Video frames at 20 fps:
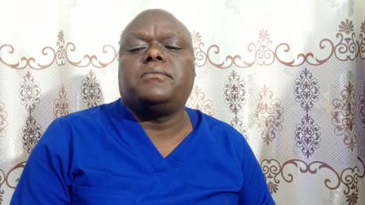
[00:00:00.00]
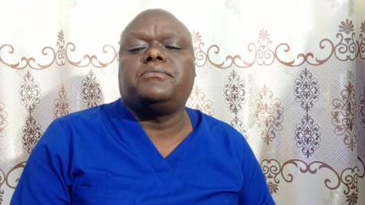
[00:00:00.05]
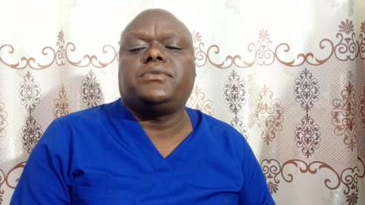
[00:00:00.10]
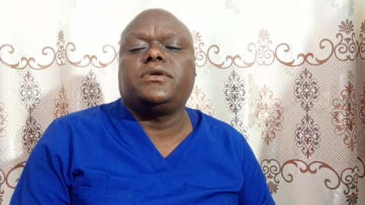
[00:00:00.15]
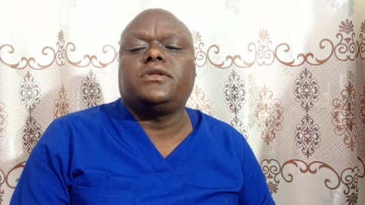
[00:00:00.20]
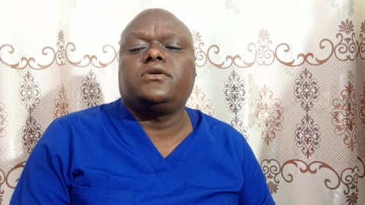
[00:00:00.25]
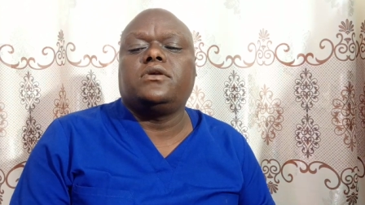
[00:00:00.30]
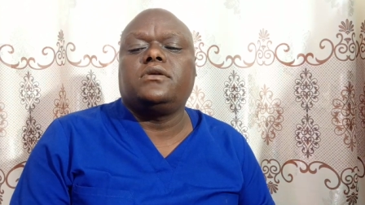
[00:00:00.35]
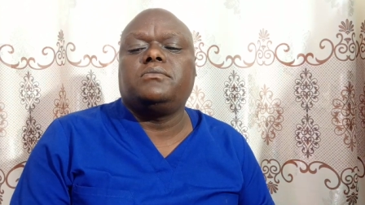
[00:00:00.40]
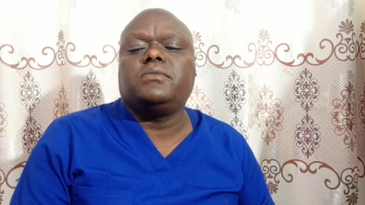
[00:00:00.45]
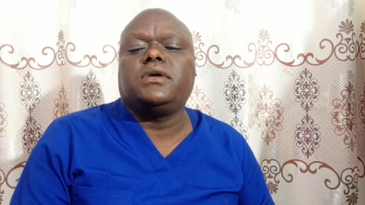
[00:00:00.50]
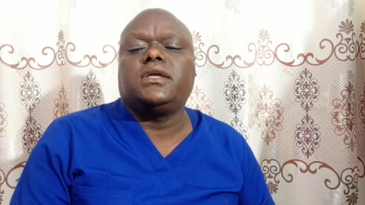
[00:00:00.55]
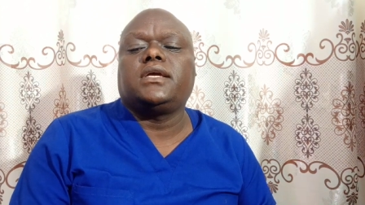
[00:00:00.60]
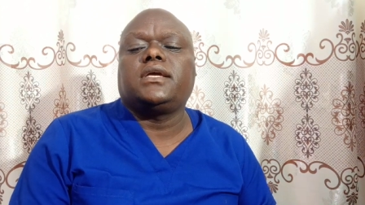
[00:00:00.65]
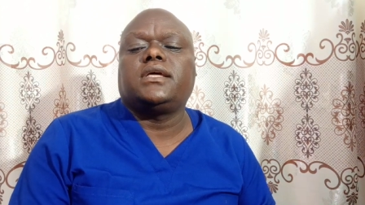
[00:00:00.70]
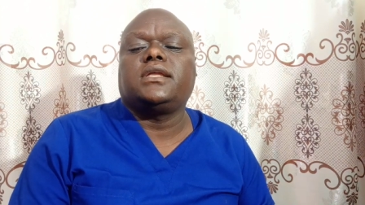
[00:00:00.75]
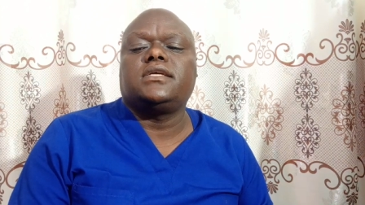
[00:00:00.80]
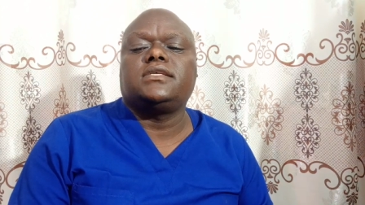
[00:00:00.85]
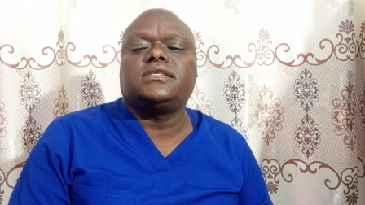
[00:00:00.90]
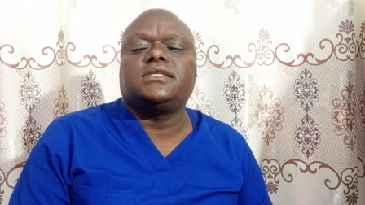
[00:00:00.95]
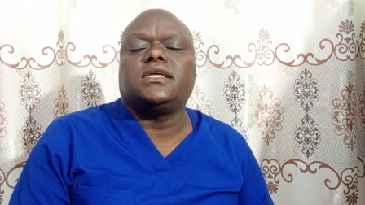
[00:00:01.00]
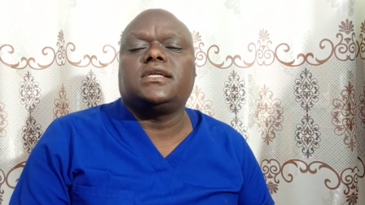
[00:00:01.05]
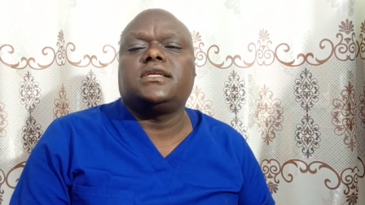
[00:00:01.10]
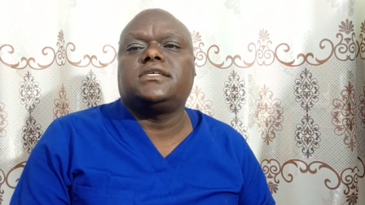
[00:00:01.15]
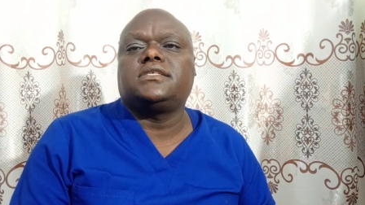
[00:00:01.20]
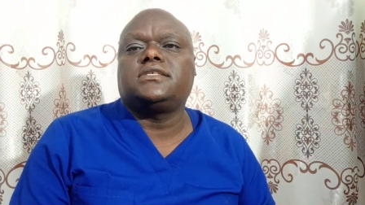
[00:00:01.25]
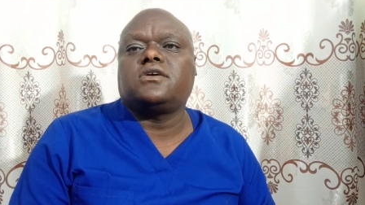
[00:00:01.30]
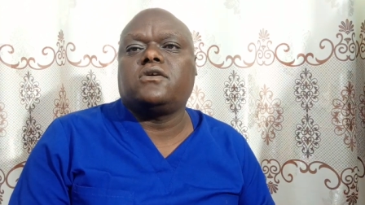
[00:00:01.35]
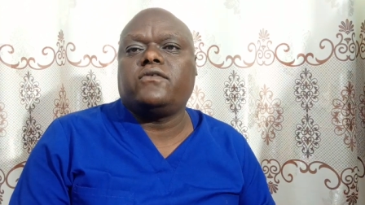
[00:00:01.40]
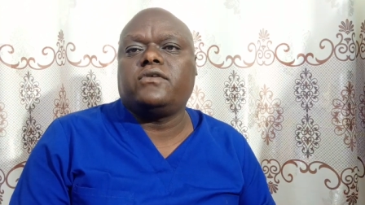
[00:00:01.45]
period may increase the
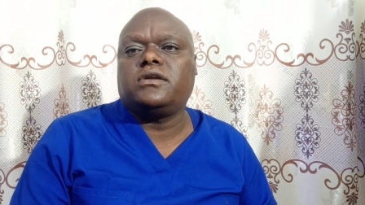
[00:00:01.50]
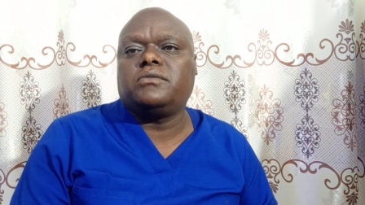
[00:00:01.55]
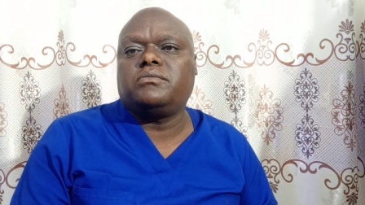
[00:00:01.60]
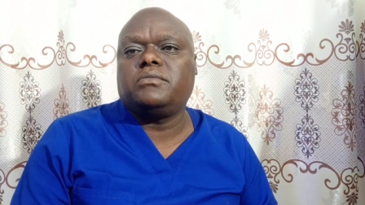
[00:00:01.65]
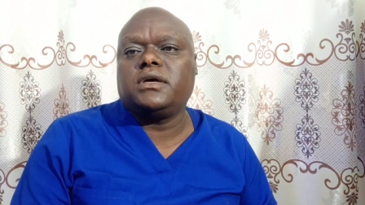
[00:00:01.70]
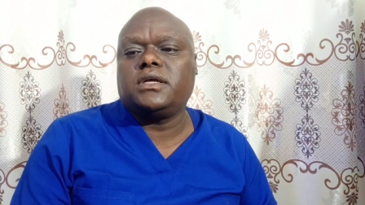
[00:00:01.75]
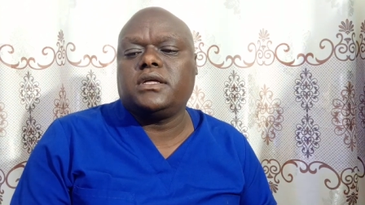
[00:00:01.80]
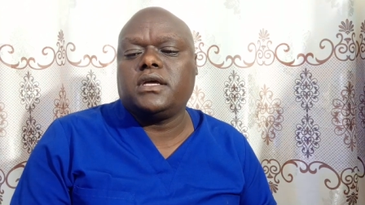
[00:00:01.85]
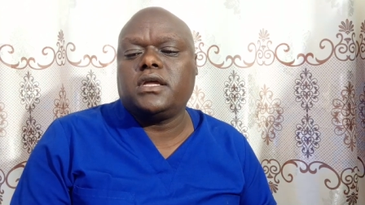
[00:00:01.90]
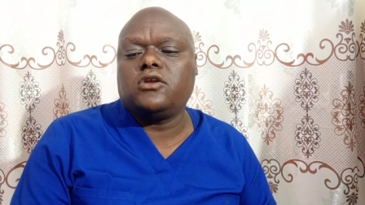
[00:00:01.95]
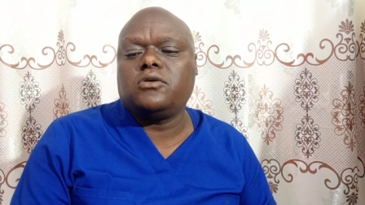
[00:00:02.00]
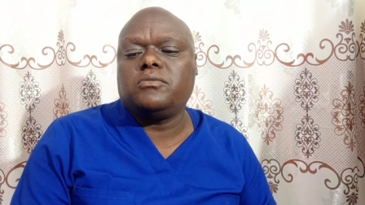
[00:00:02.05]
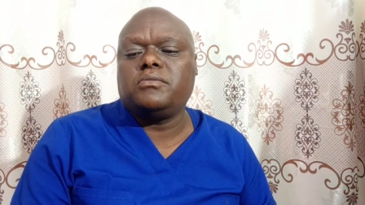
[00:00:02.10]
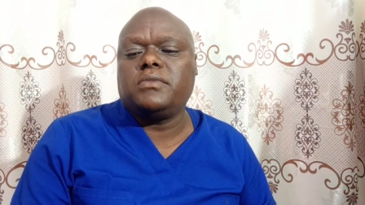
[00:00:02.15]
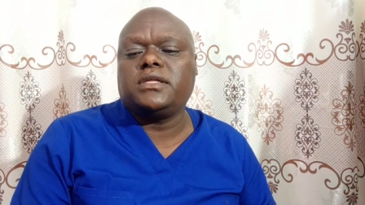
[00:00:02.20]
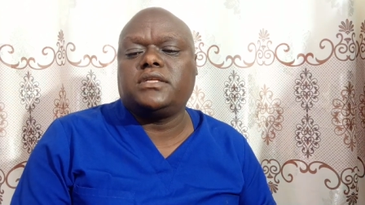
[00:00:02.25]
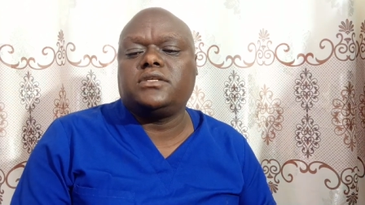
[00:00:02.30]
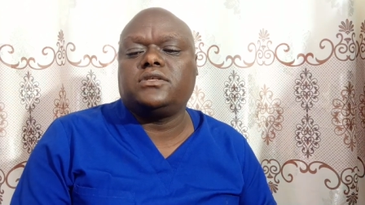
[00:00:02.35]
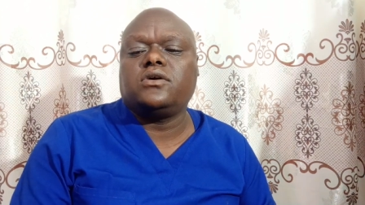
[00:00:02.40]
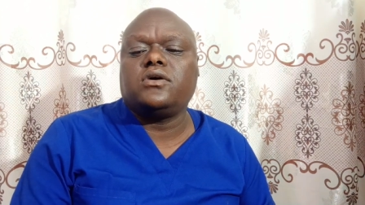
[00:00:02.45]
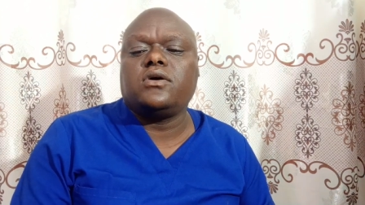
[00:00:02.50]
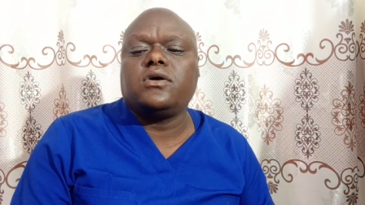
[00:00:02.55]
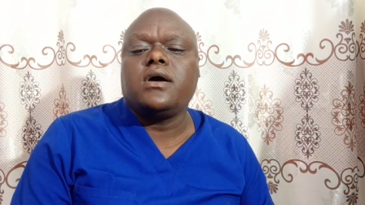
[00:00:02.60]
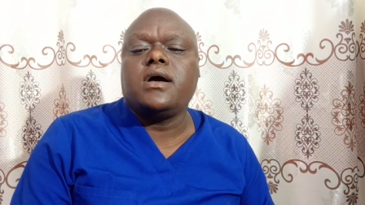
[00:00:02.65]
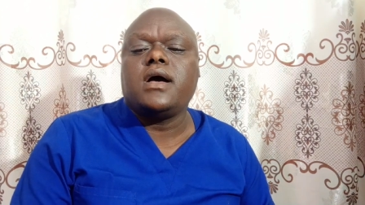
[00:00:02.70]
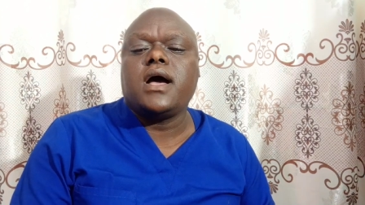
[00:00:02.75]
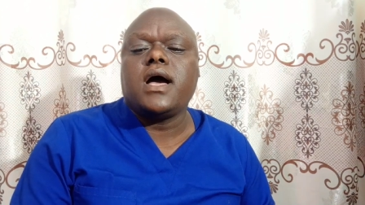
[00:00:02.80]
risk of endometrial